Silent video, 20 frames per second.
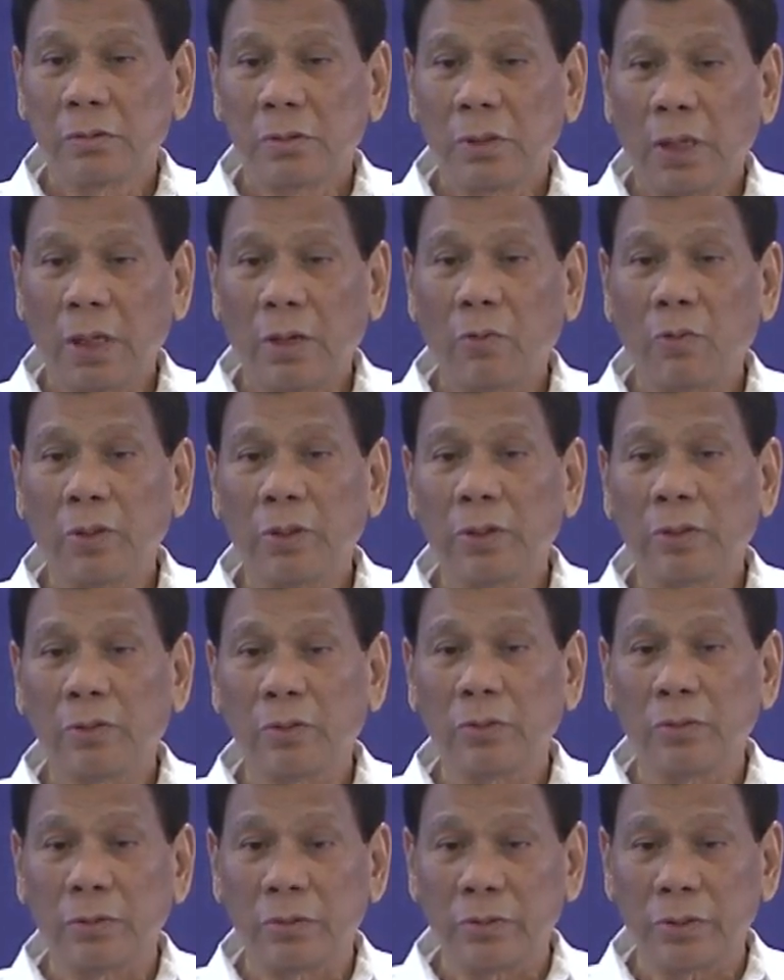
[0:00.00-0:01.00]
I want
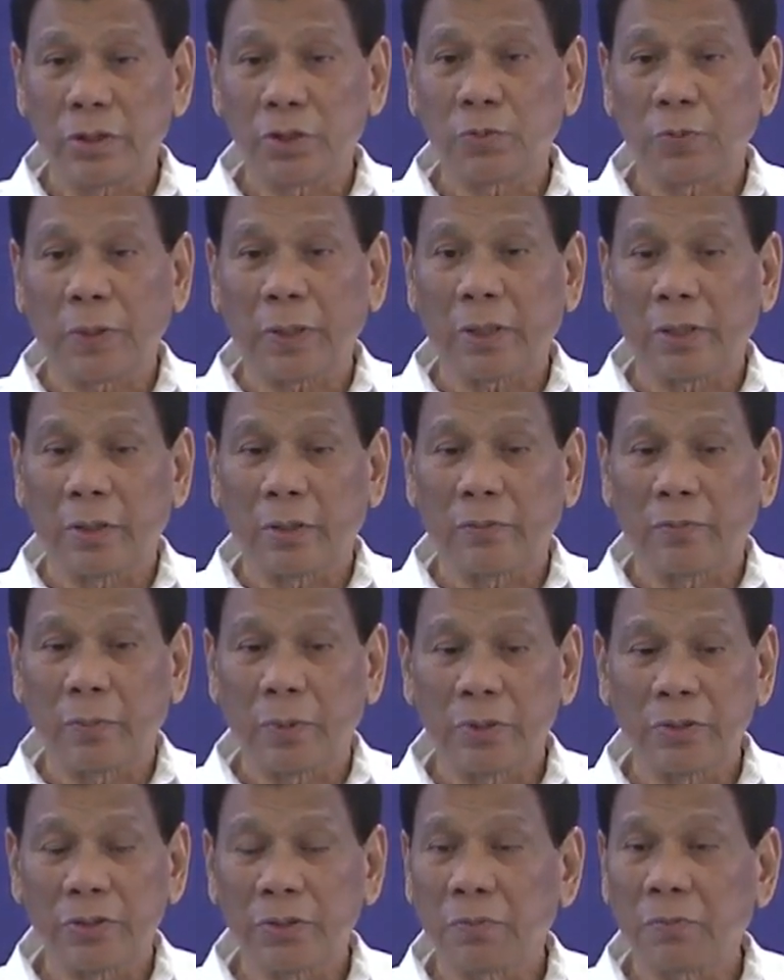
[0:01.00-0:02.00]
to respect our
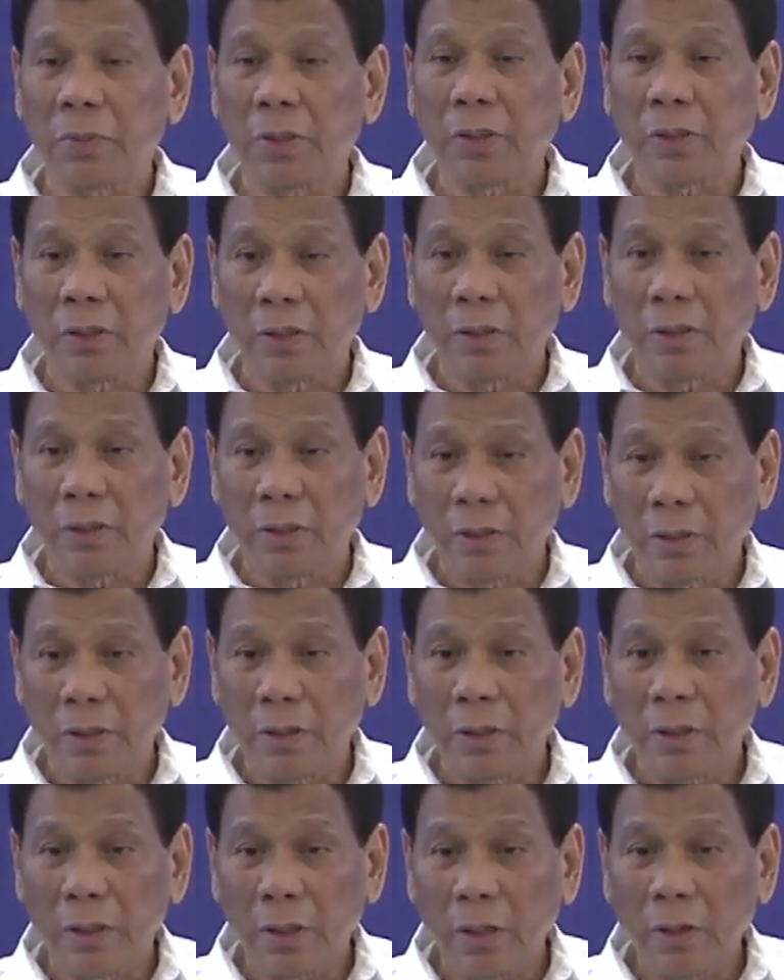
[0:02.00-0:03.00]
friendship, but
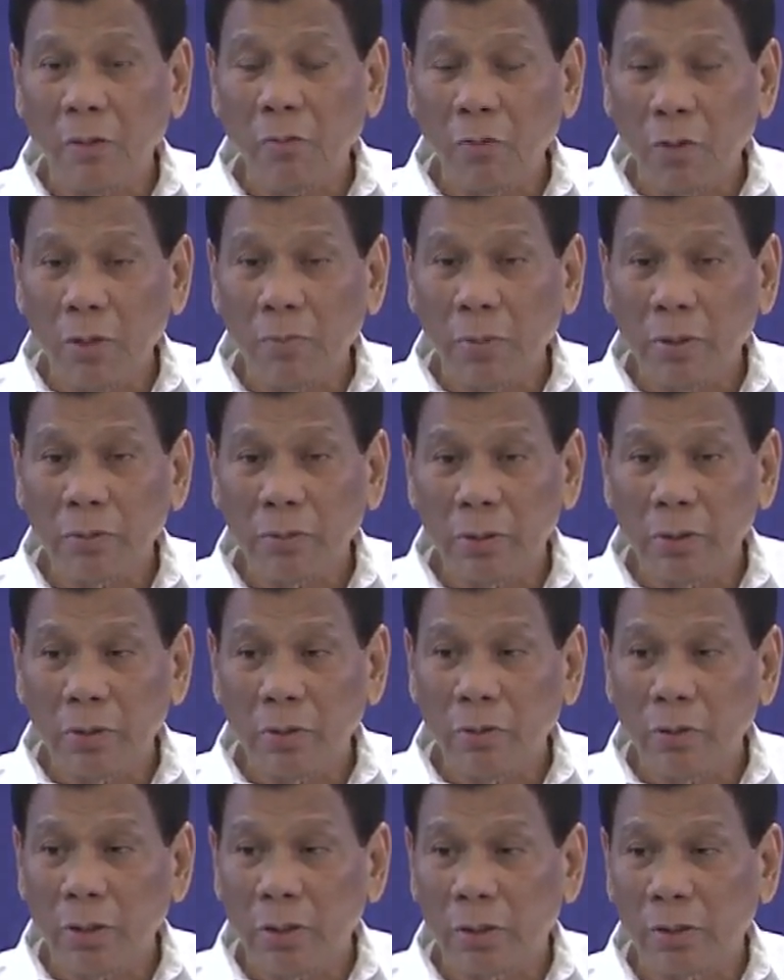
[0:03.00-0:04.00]
how about the
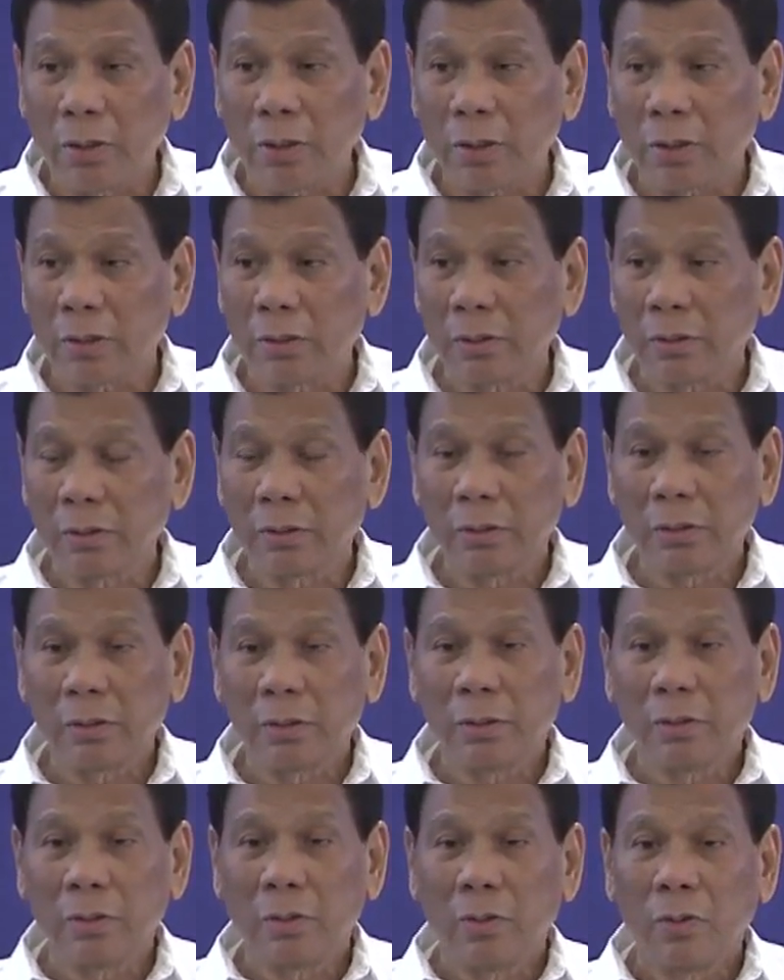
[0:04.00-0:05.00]
oil, sir?
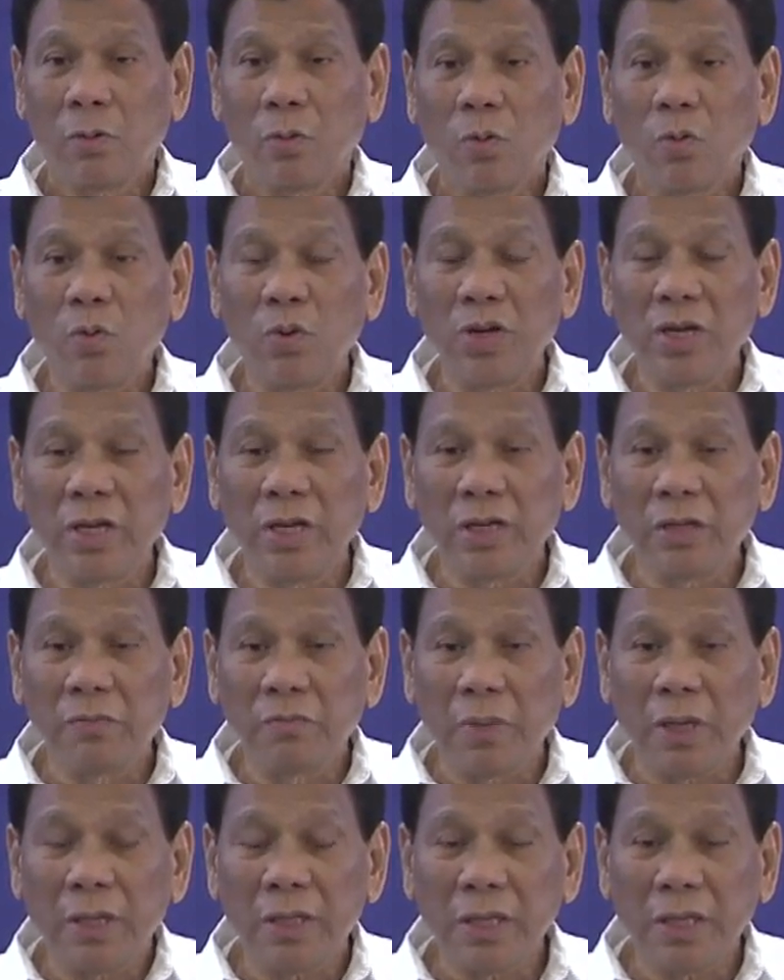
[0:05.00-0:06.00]
We need
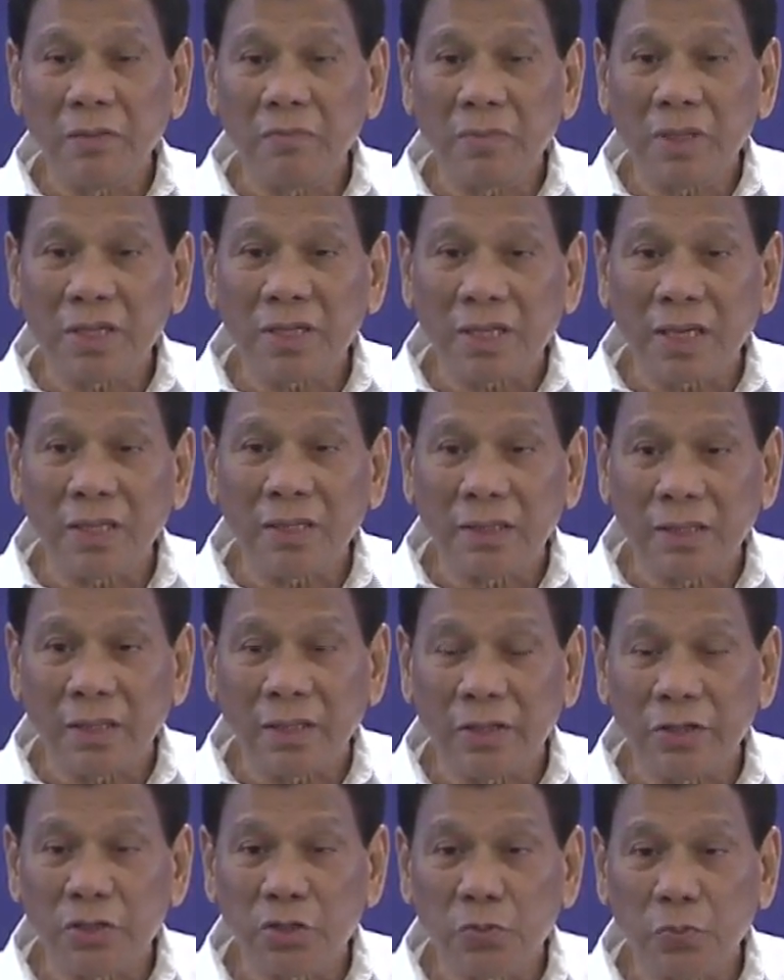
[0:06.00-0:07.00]
money. My
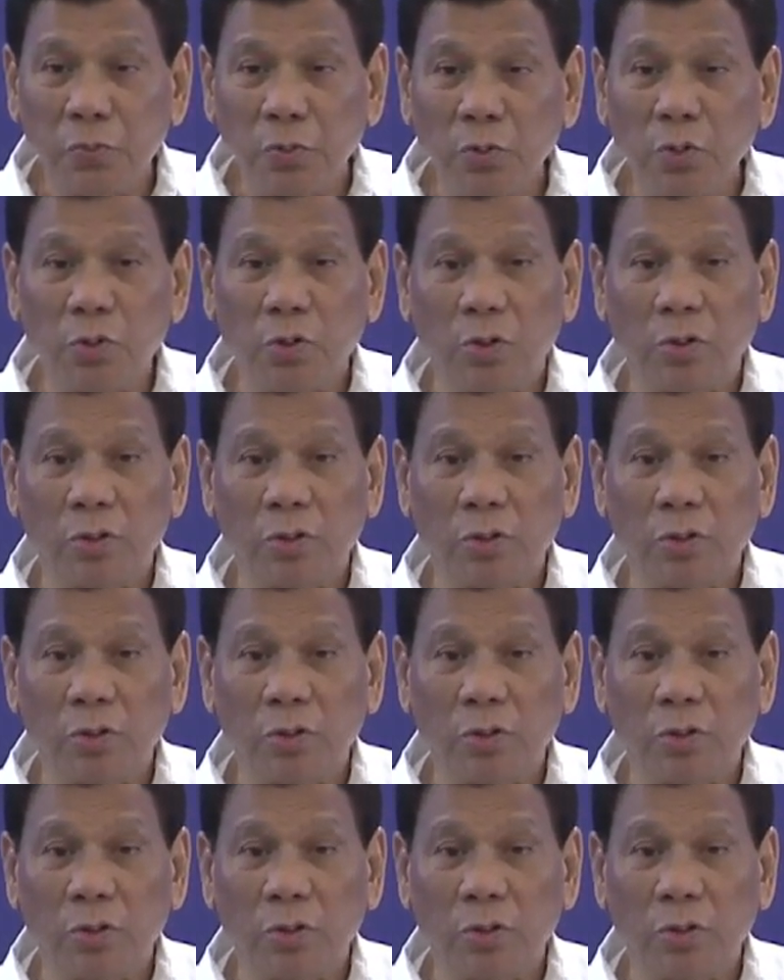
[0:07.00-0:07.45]
country is poor.